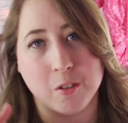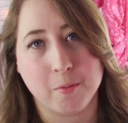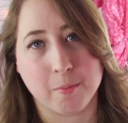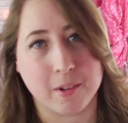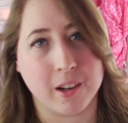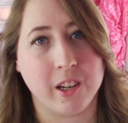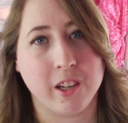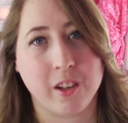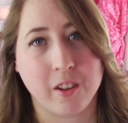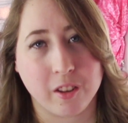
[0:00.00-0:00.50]

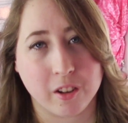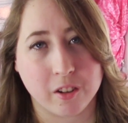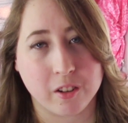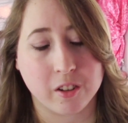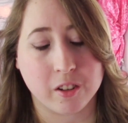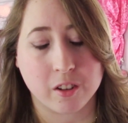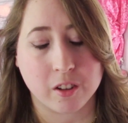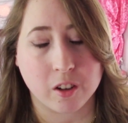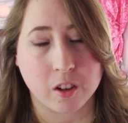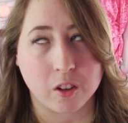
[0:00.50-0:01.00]
much. They're
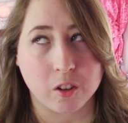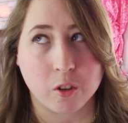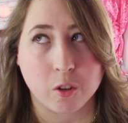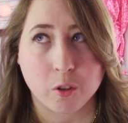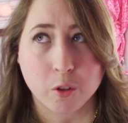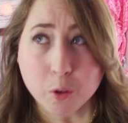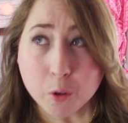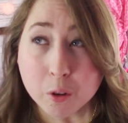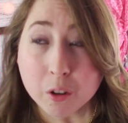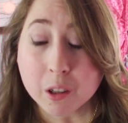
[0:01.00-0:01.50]
just
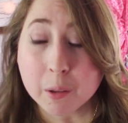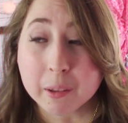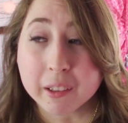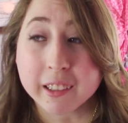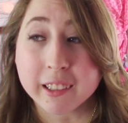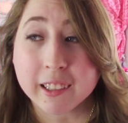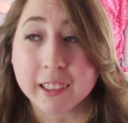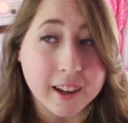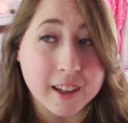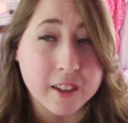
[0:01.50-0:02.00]

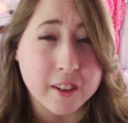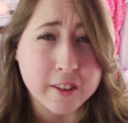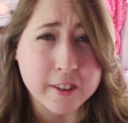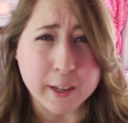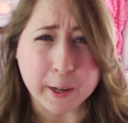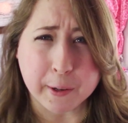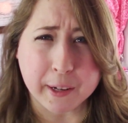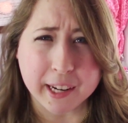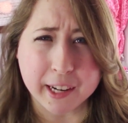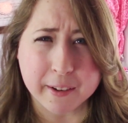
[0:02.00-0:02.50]
adorable.
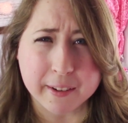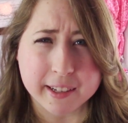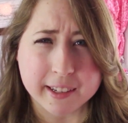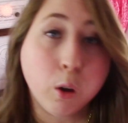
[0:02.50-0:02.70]
So cute.